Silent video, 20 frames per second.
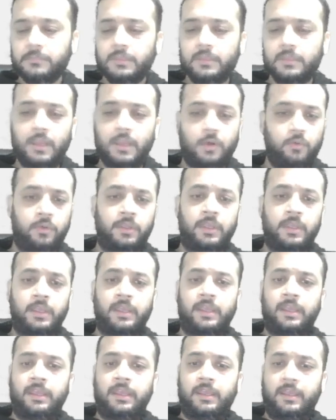Now,
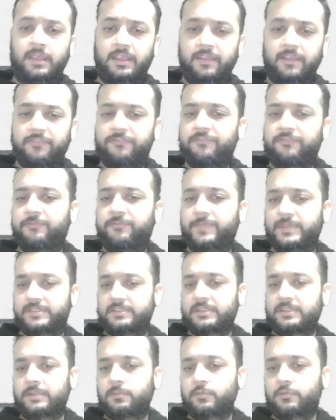if
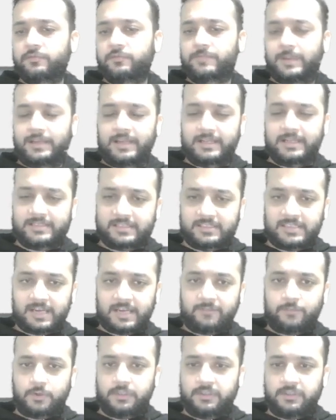piston moves, let's
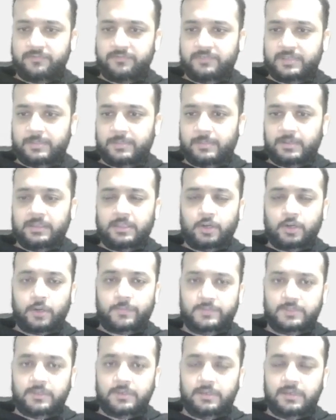check for some other
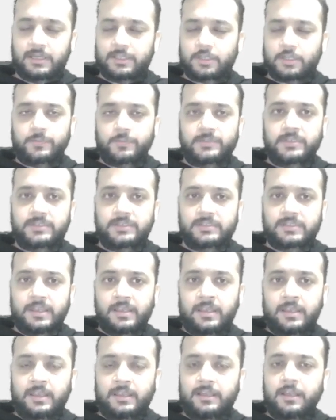options.
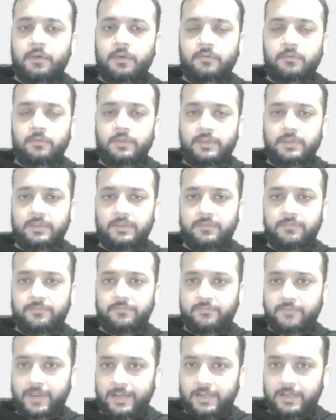Now,
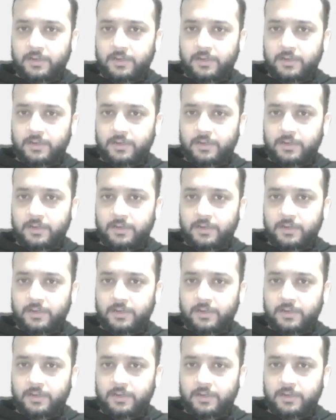if I